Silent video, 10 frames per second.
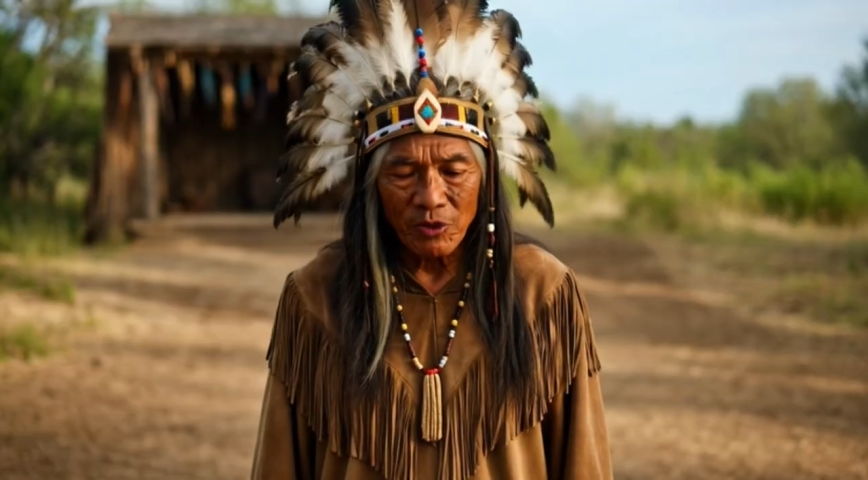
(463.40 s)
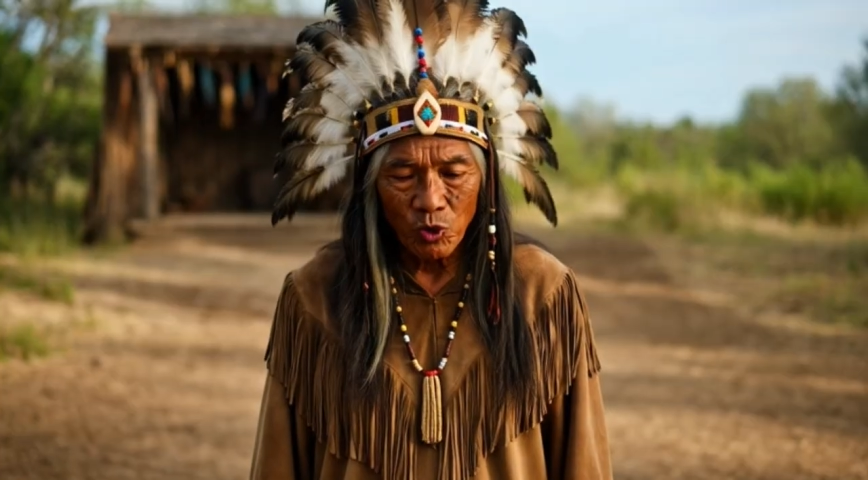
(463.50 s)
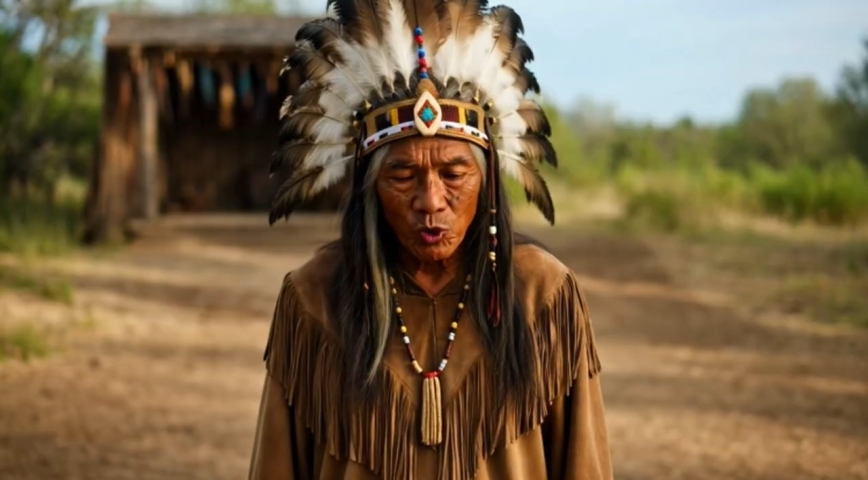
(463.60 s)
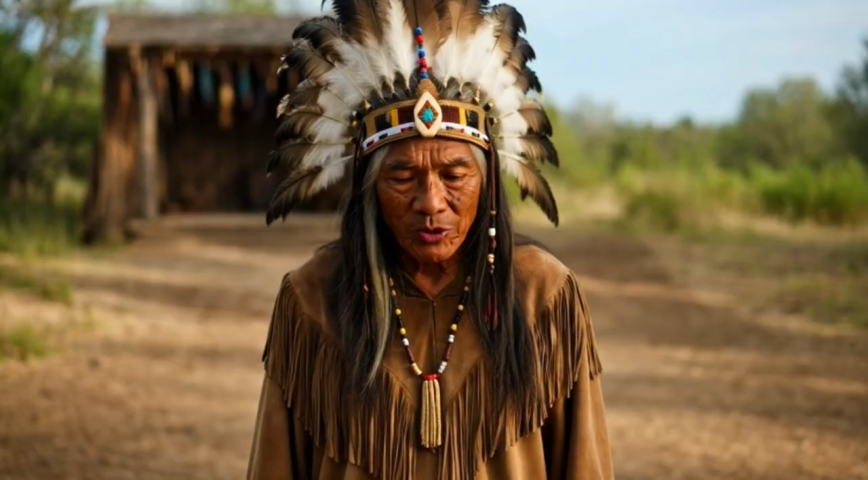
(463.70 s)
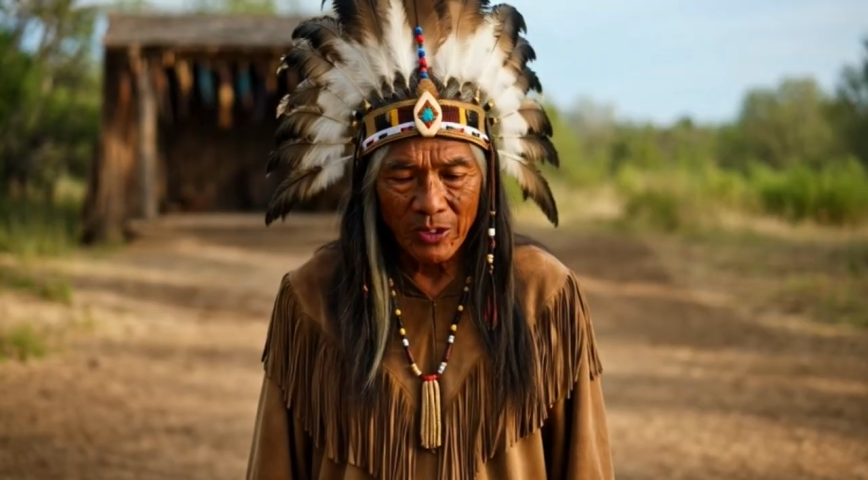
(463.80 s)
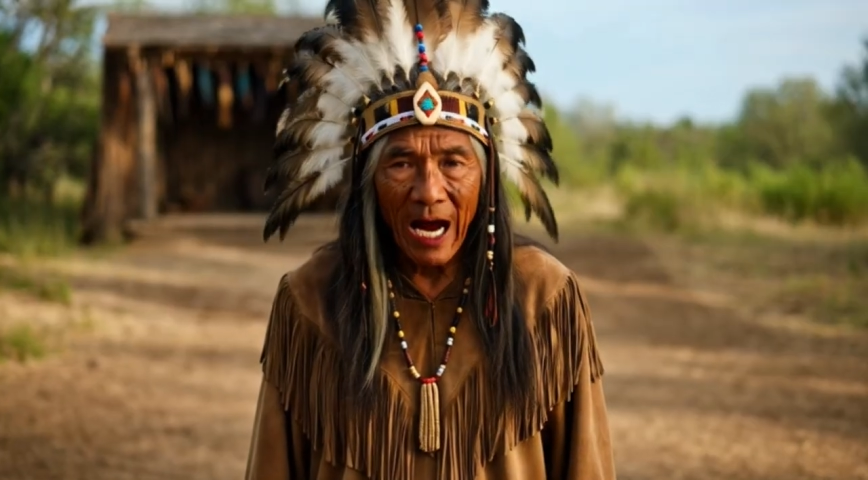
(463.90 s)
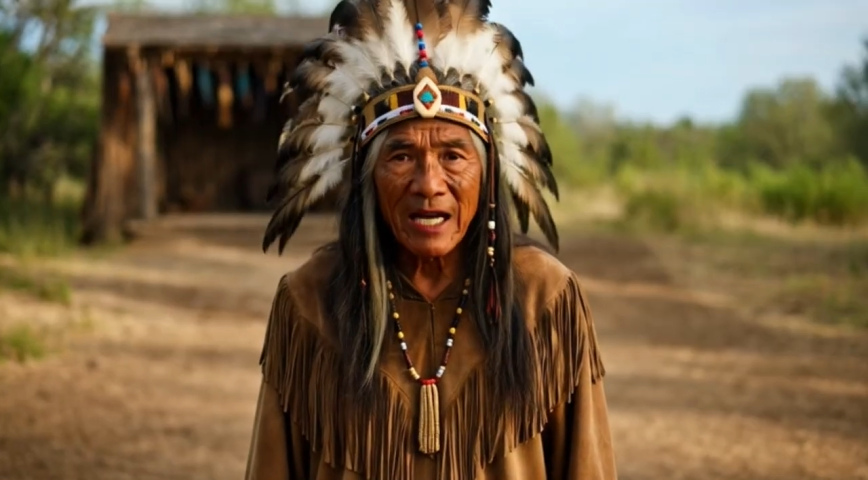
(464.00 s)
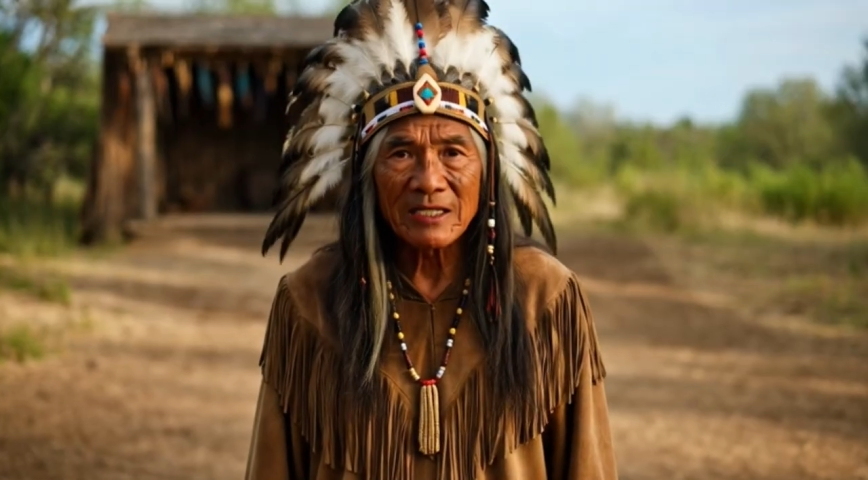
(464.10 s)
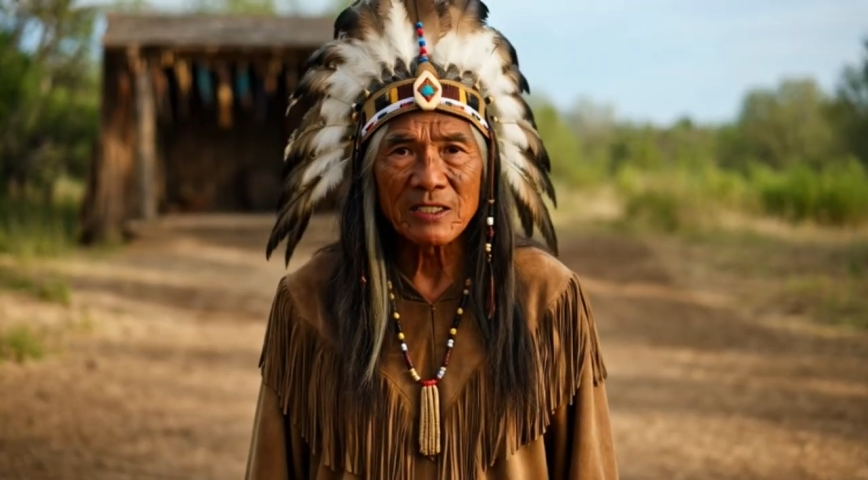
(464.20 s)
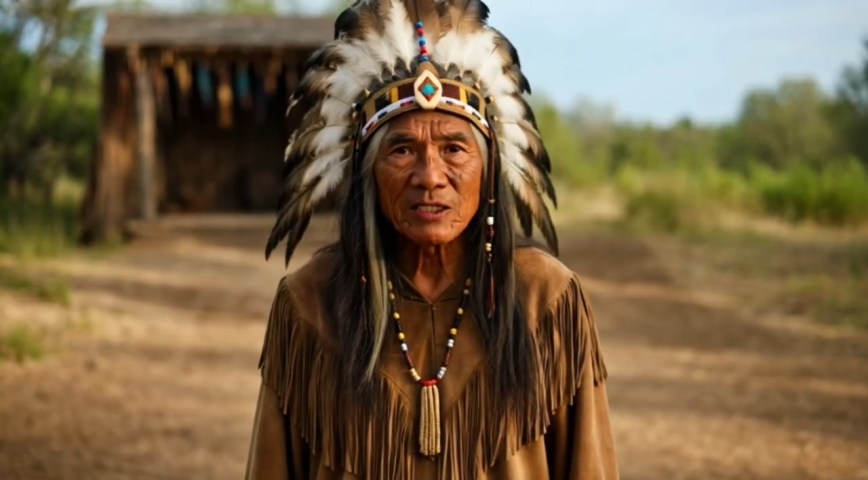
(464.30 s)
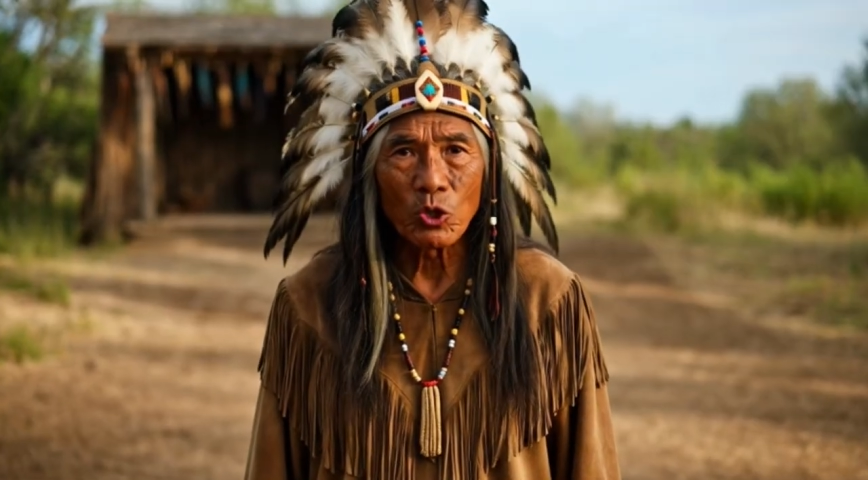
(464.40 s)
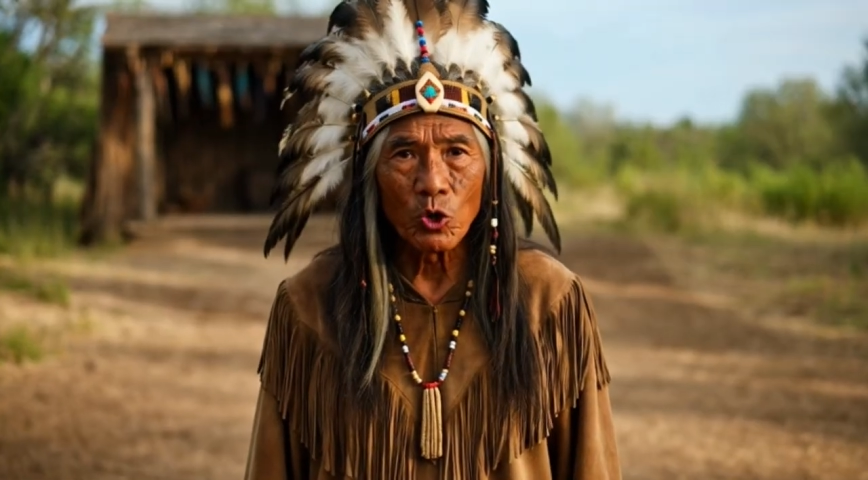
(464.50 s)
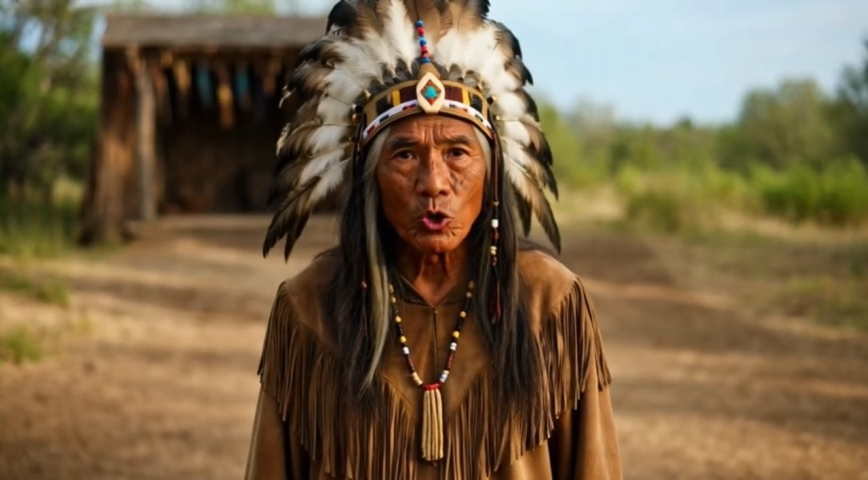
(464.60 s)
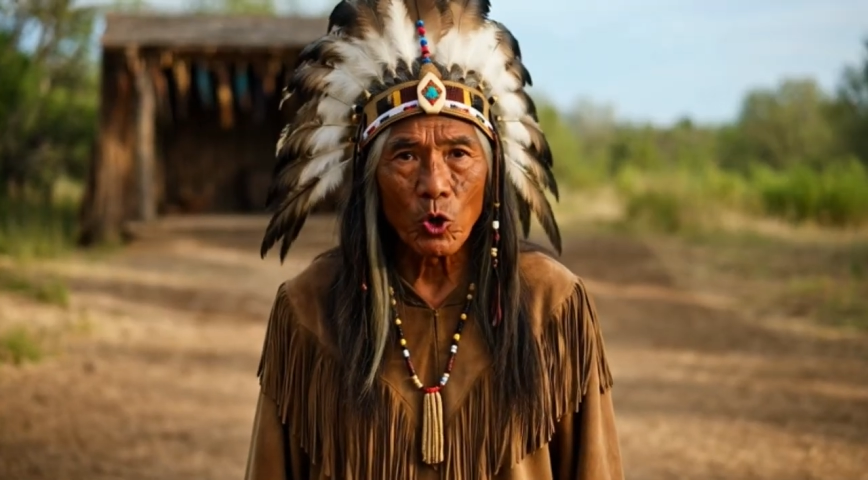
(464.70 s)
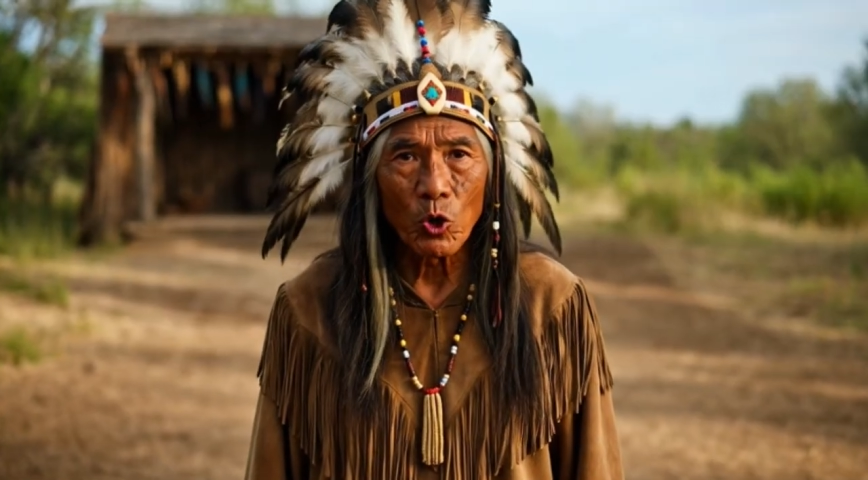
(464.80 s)
errors hide in
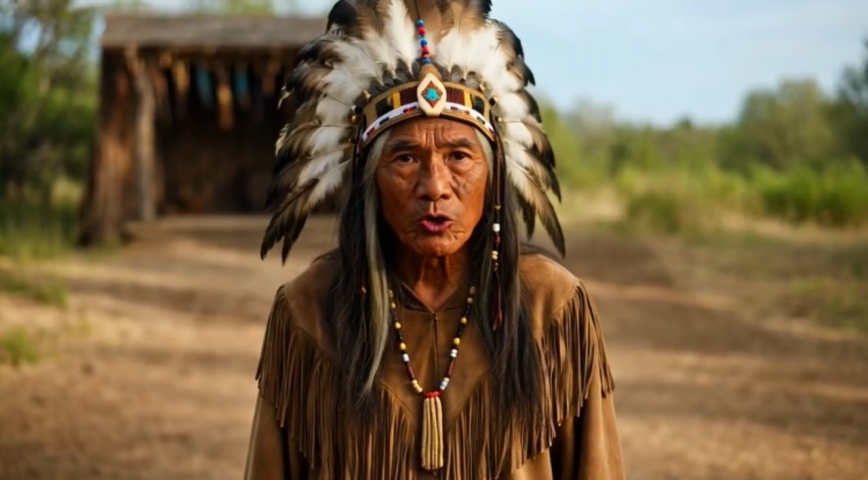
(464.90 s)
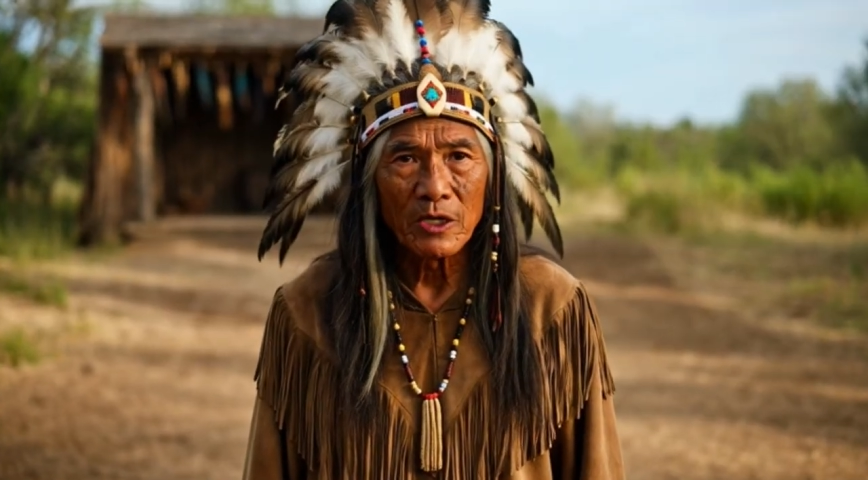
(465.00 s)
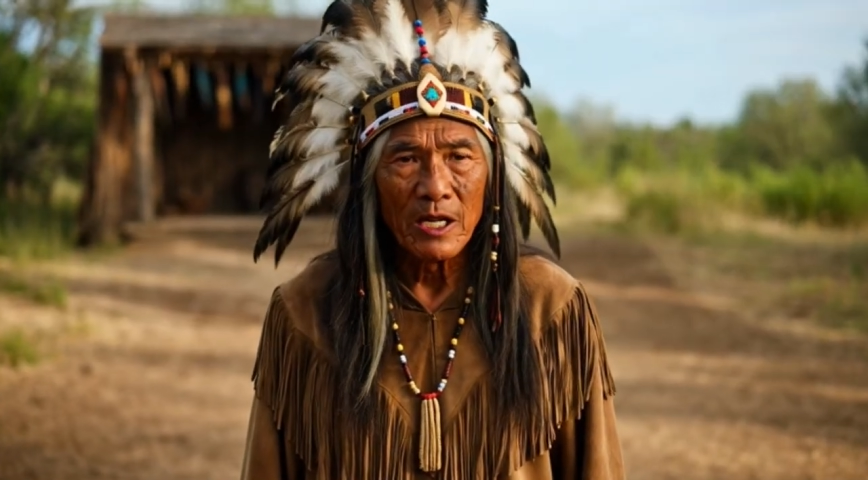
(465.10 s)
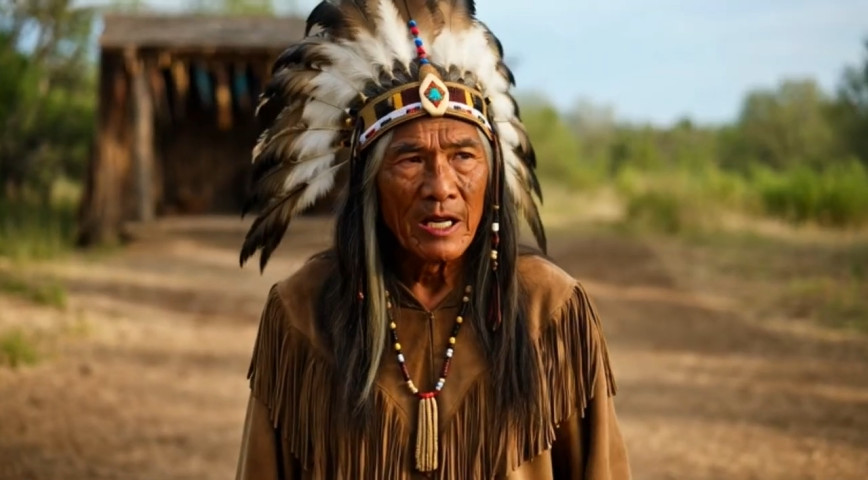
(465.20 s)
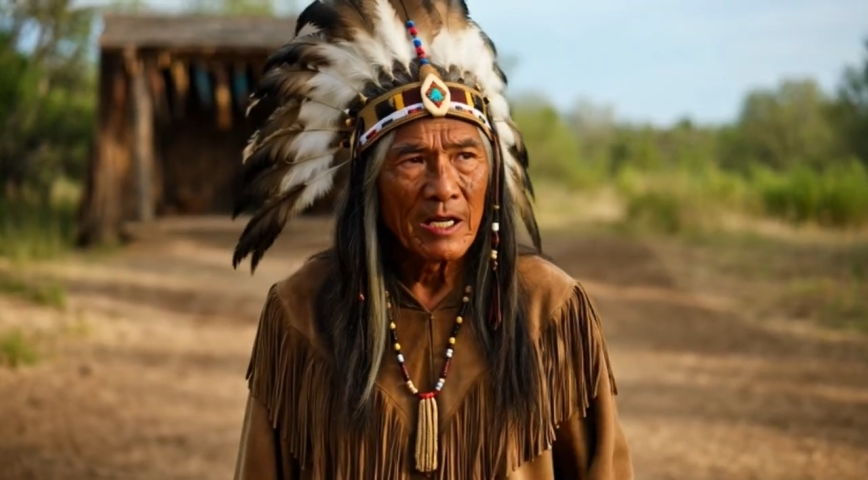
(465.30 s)
discarded noise.